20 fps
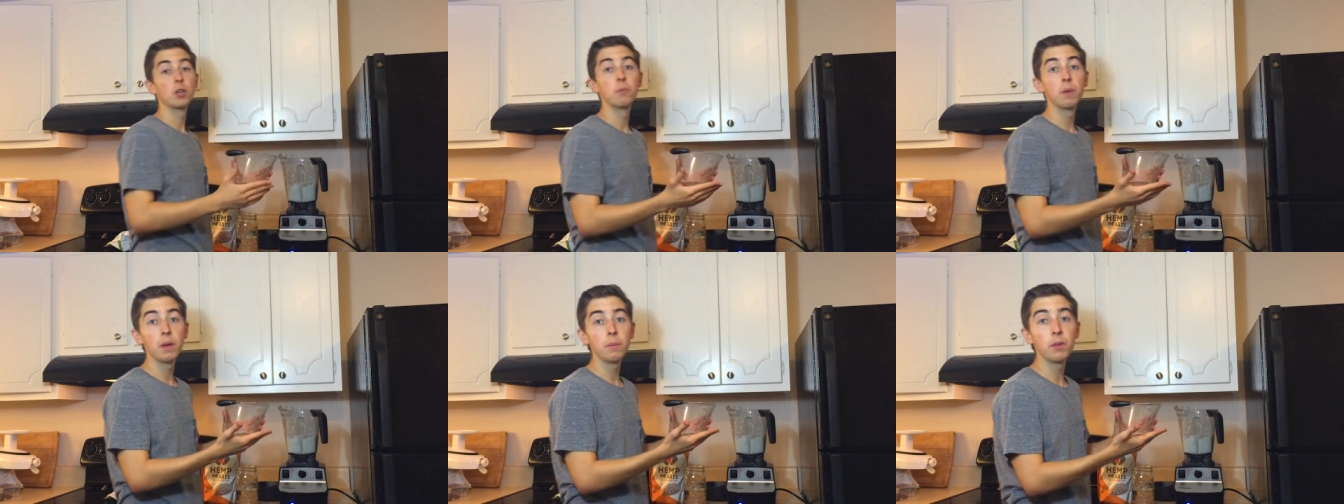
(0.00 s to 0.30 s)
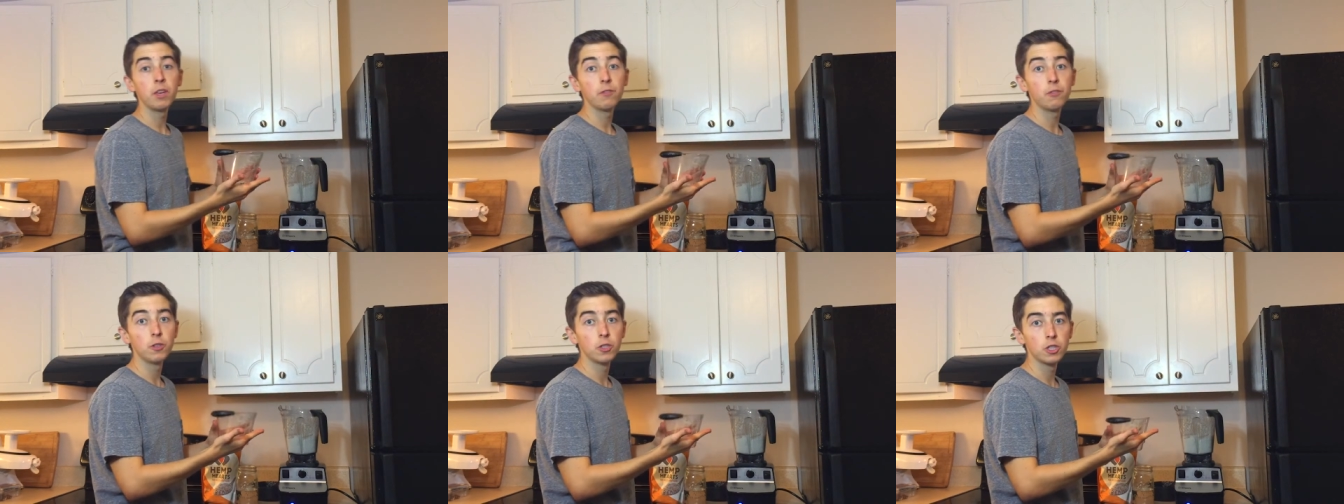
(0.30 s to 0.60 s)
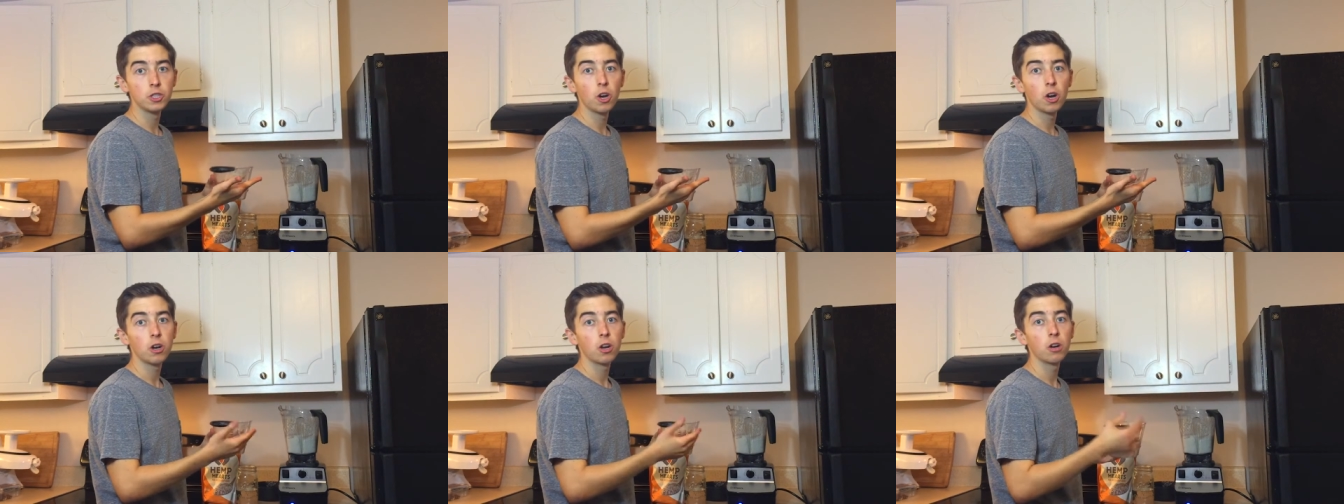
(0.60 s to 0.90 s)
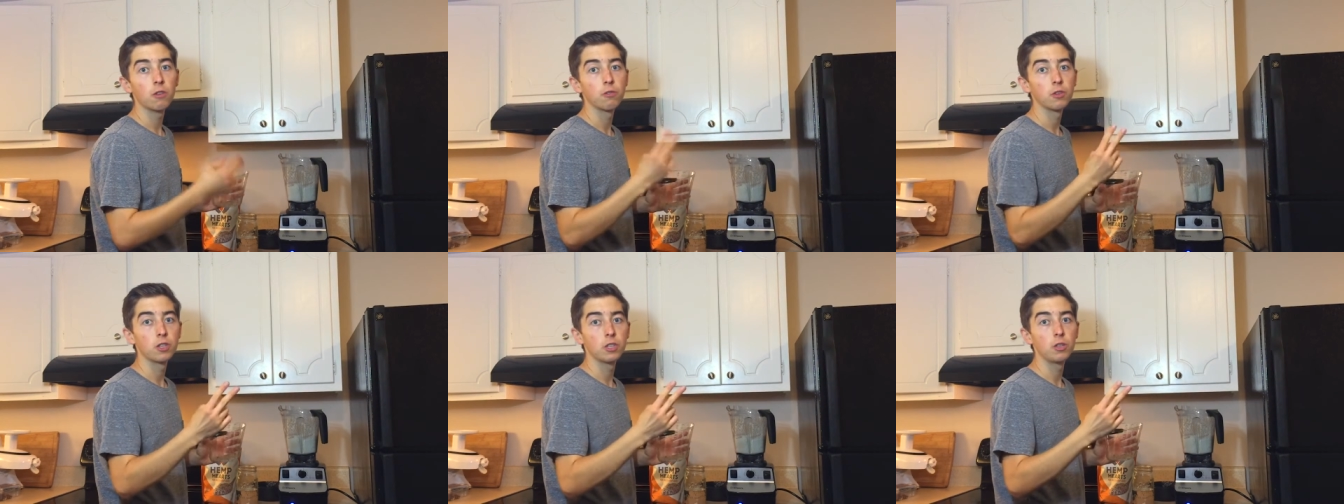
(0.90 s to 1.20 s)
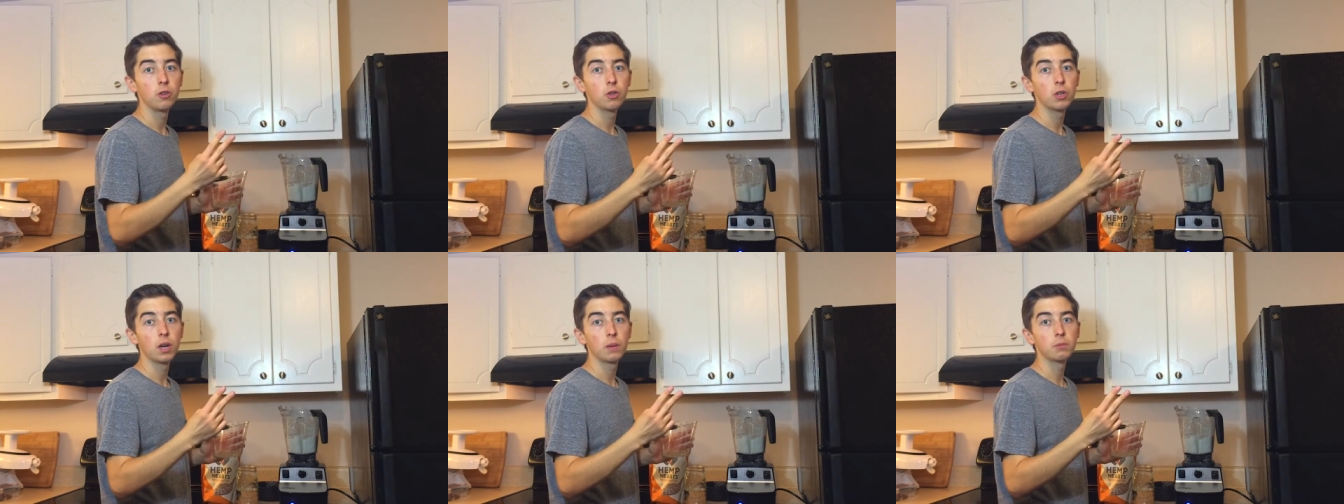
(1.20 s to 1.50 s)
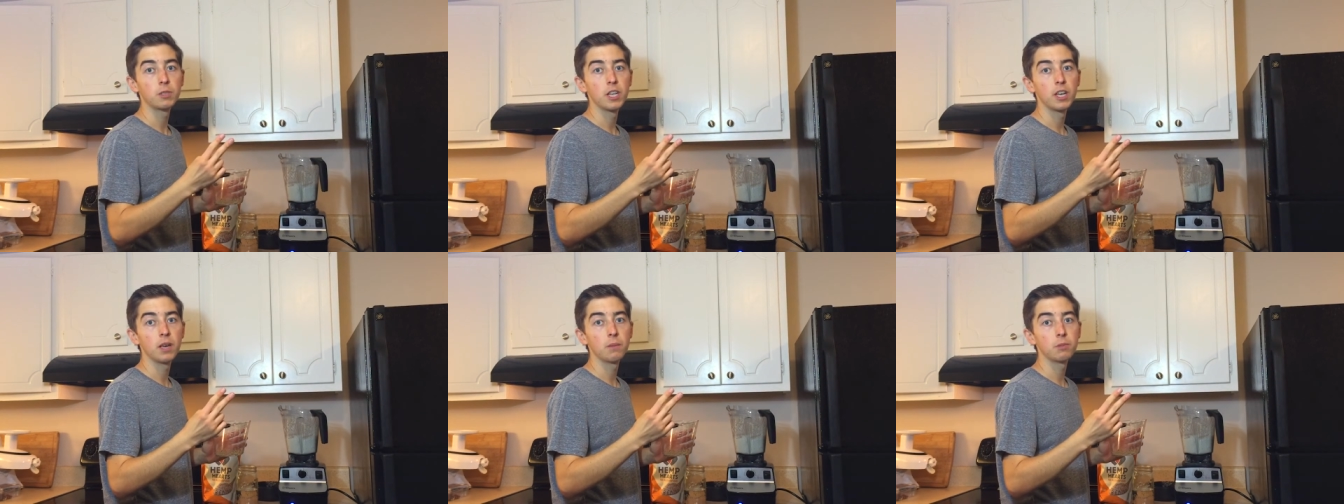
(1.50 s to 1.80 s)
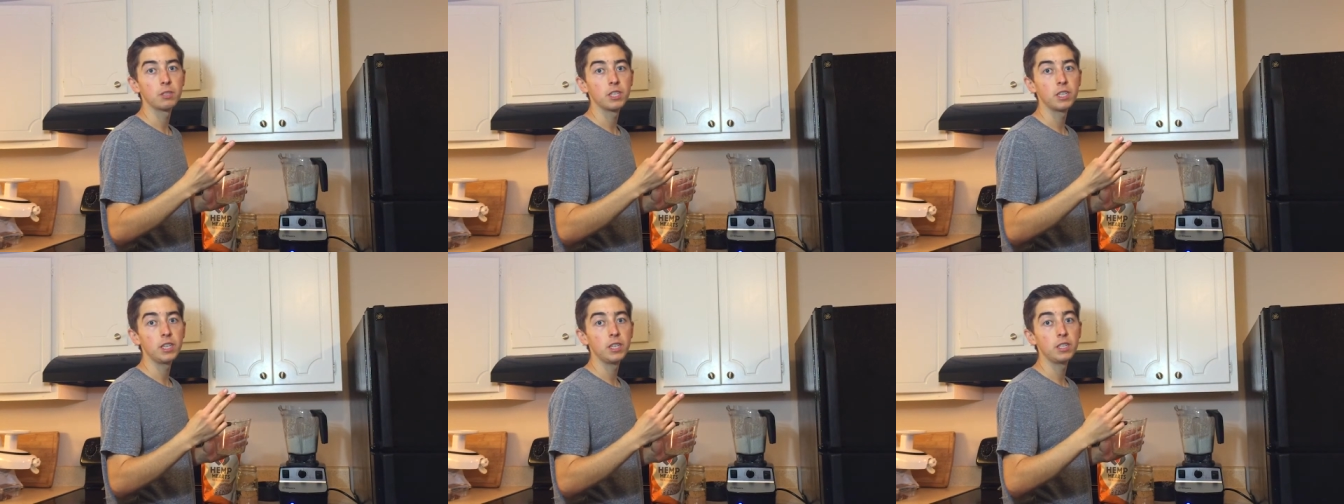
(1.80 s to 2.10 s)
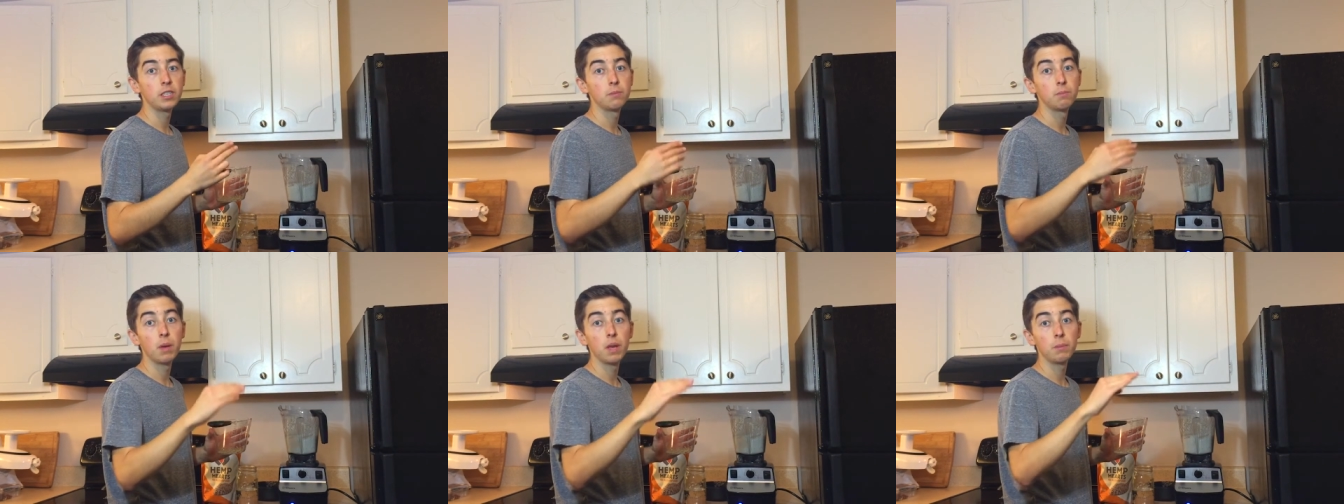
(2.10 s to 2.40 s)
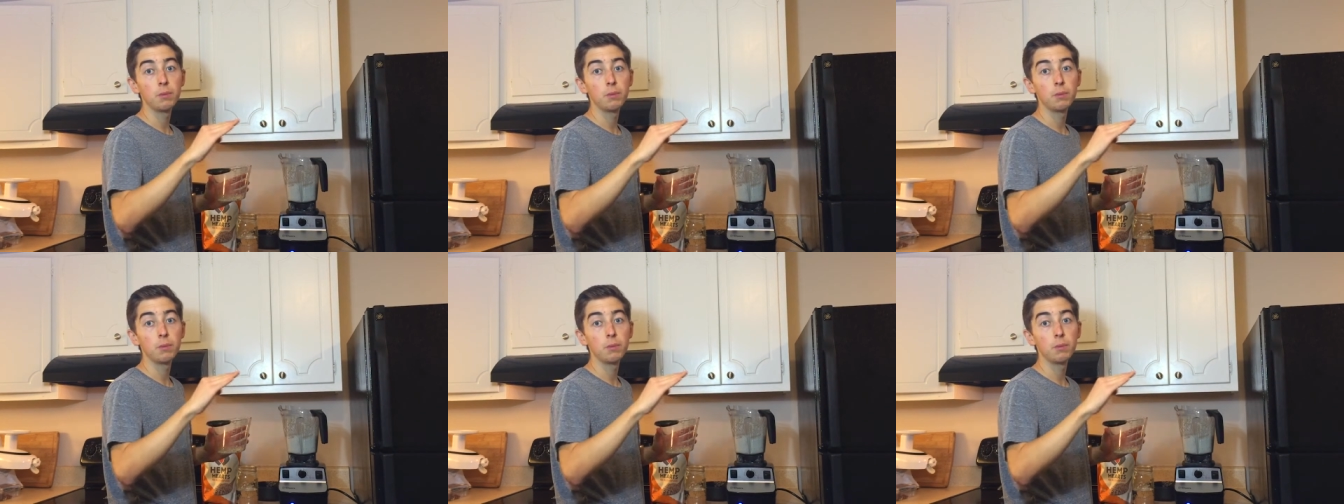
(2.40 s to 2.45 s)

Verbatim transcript: So maybe if you start off with 2 cups of hemp seeds,